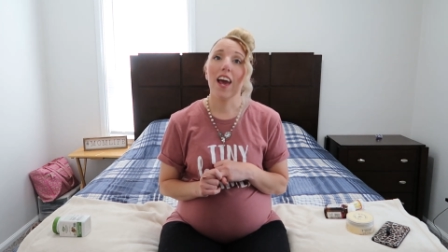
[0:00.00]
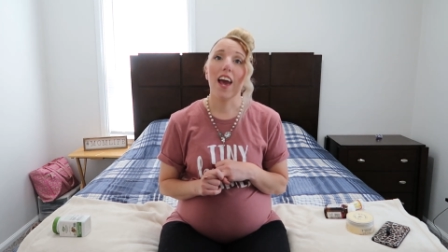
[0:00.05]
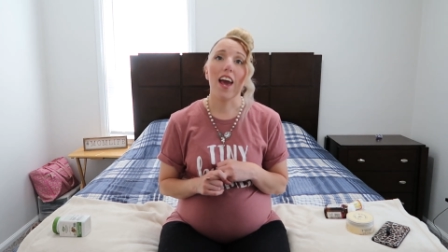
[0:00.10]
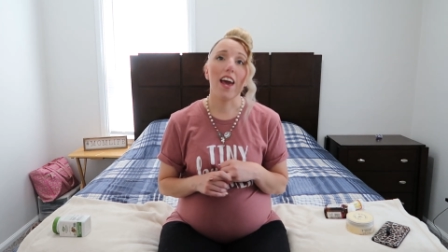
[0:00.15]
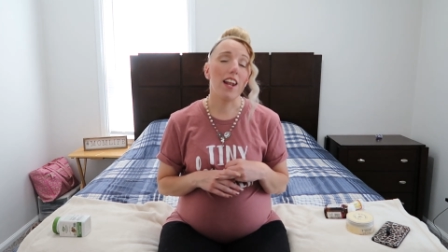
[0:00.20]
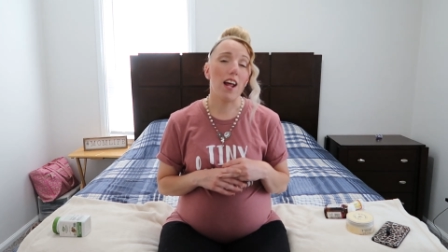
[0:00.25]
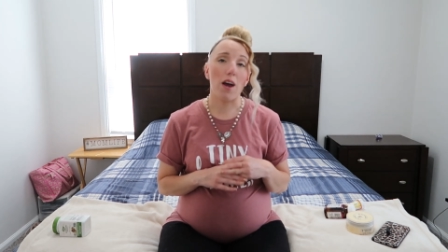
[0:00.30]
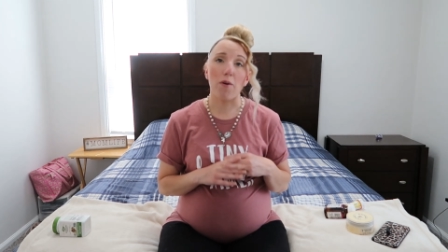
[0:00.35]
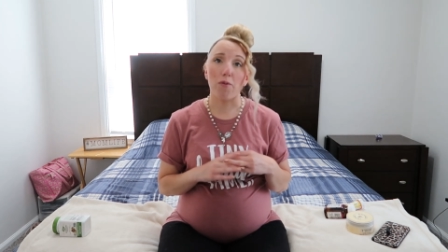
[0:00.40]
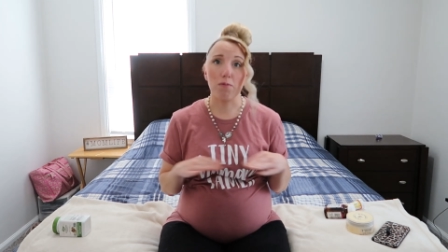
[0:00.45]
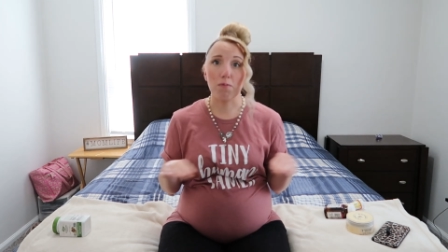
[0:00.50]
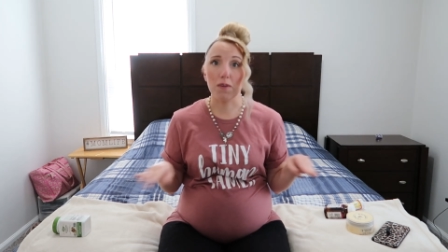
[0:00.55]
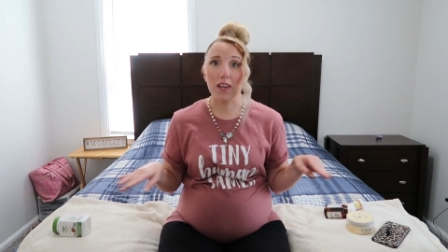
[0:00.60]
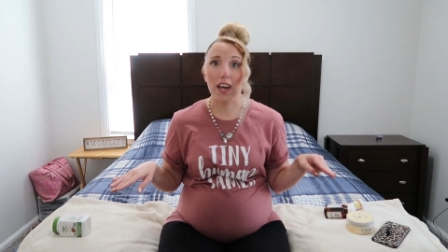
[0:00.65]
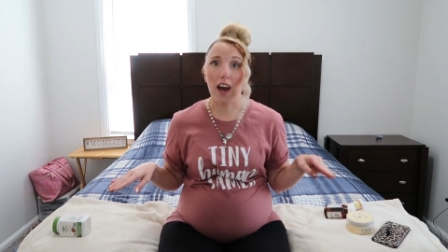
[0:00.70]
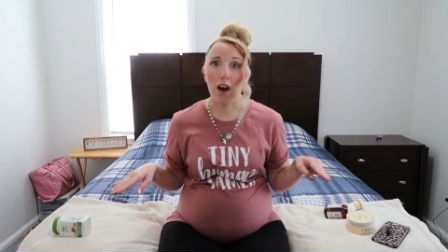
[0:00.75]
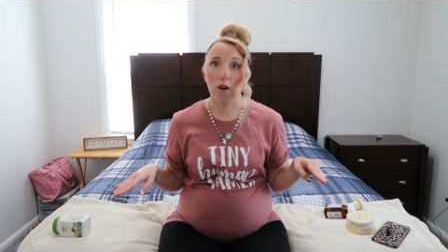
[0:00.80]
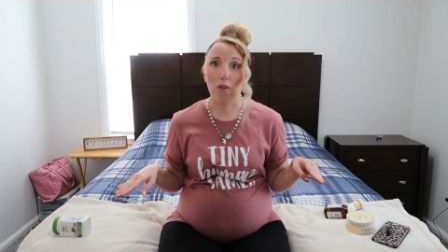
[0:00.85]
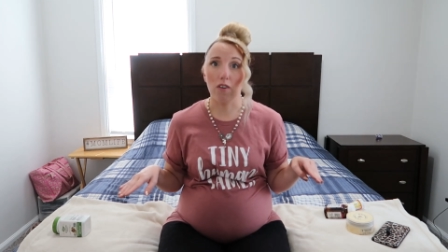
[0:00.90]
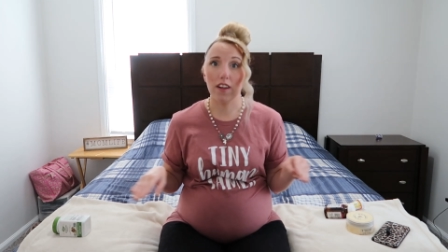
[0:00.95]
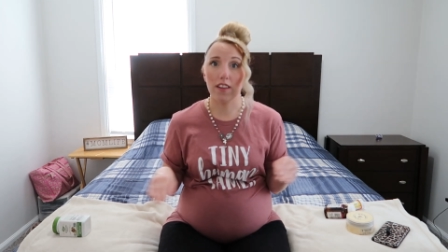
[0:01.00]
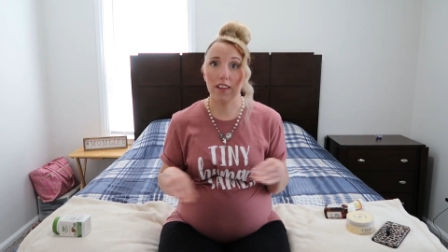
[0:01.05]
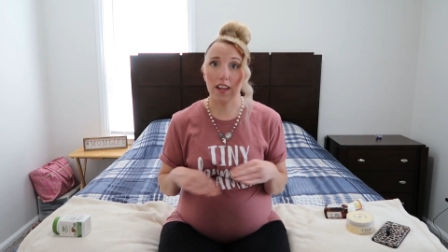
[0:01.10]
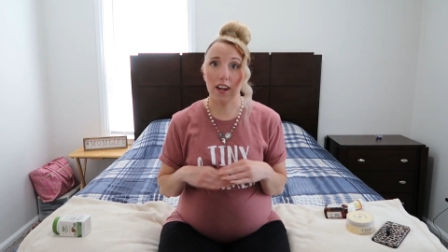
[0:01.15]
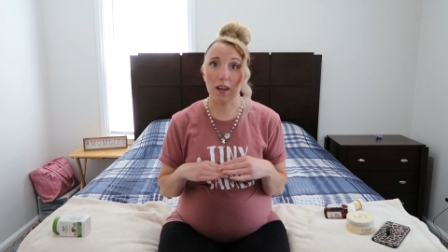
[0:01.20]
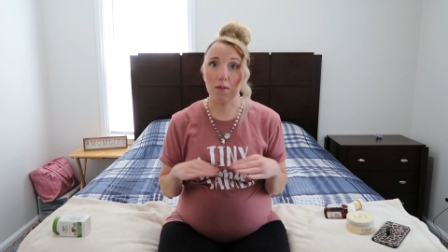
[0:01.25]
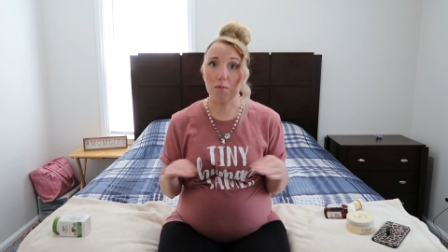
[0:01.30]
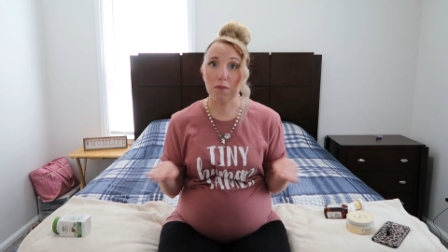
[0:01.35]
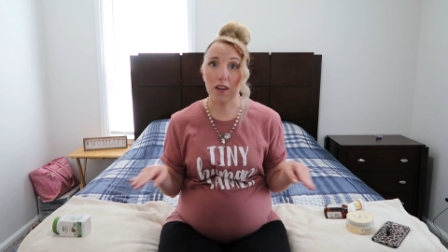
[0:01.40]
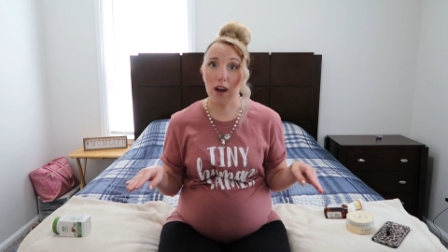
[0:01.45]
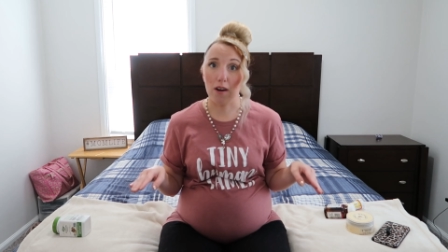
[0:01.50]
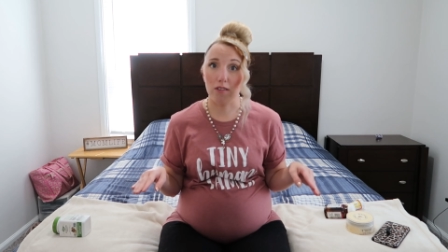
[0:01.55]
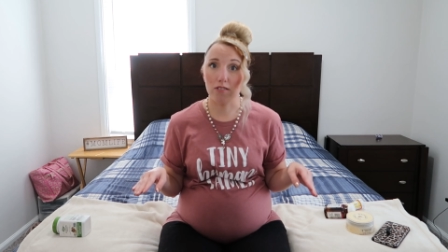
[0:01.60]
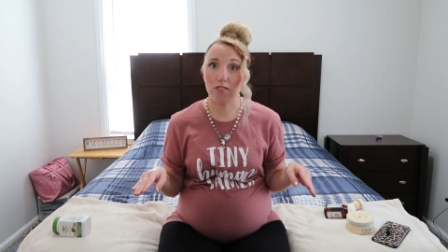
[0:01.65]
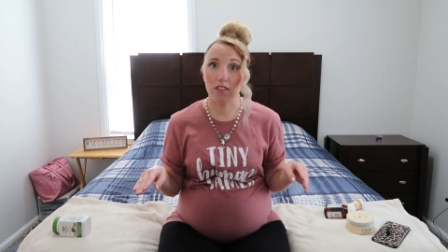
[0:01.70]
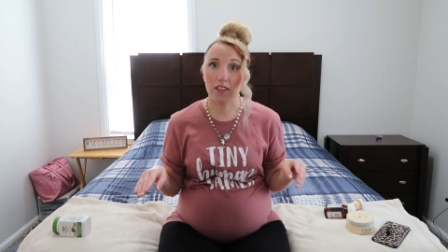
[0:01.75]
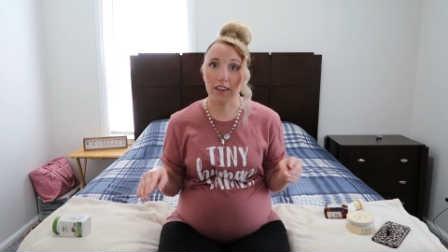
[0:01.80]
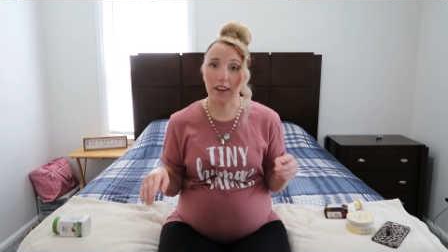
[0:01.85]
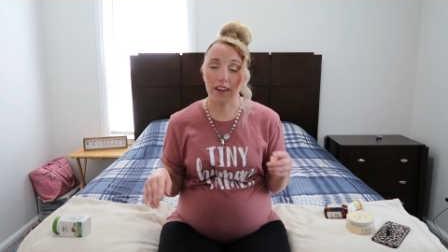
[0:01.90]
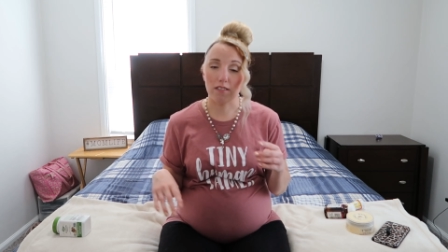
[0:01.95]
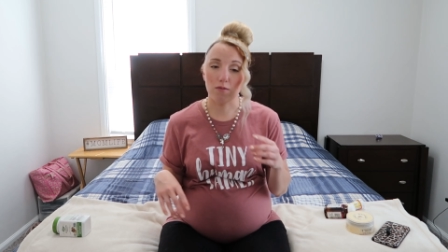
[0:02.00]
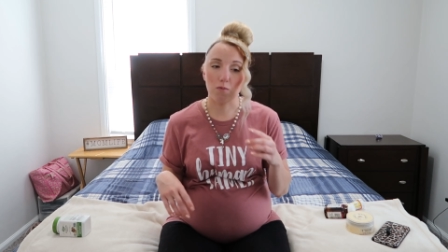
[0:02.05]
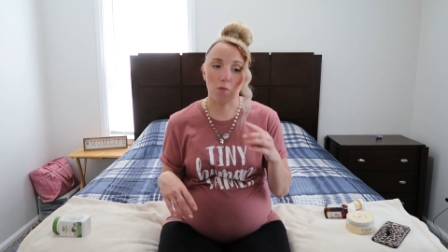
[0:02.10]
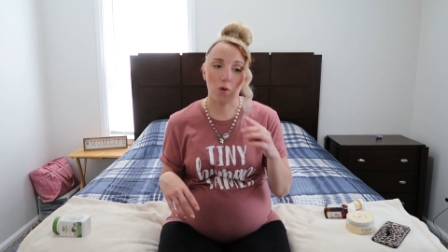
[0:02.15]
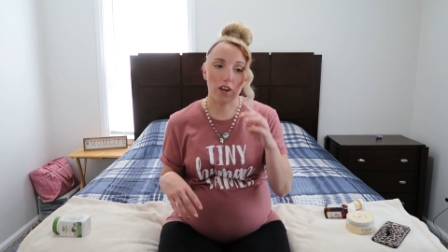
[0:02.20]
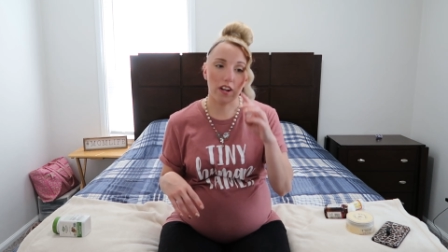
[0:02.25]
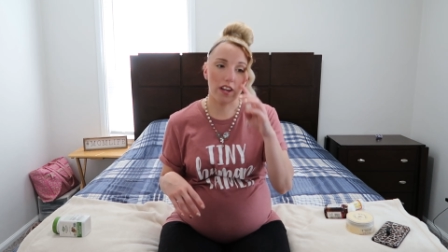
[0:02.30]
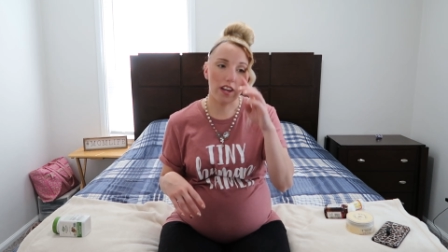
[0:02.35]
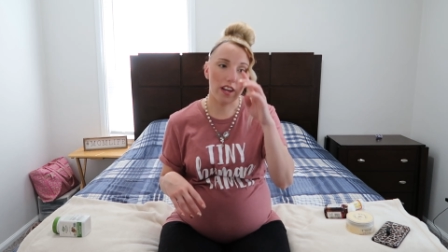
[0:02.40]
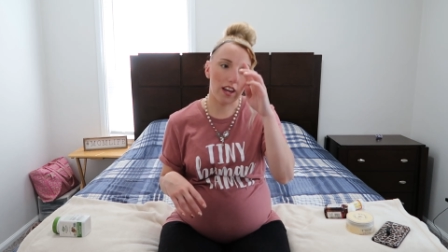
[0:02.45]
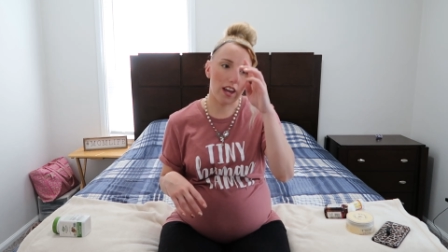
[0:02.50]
and I would be out, and then I'd be out till the next morning.